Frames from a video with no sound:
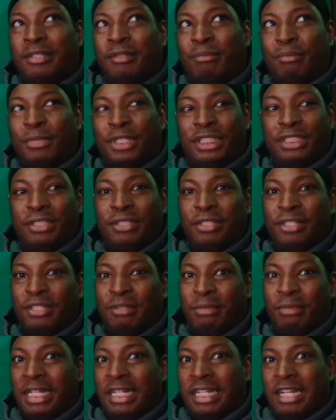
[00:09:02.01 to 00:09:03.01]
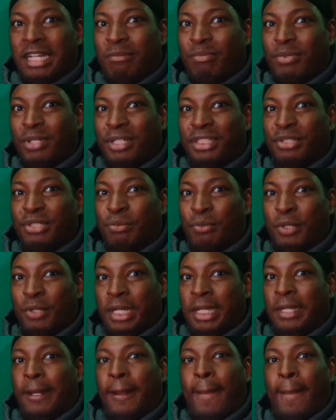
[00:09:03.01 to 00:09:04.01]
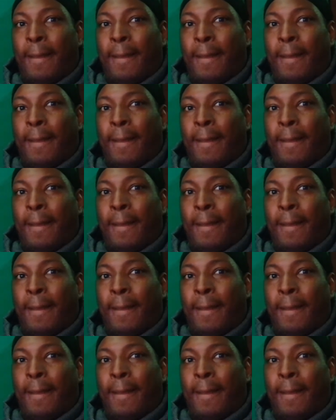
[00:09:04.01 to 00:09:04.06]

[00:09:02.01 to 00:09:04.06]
but you're going to make that person wait.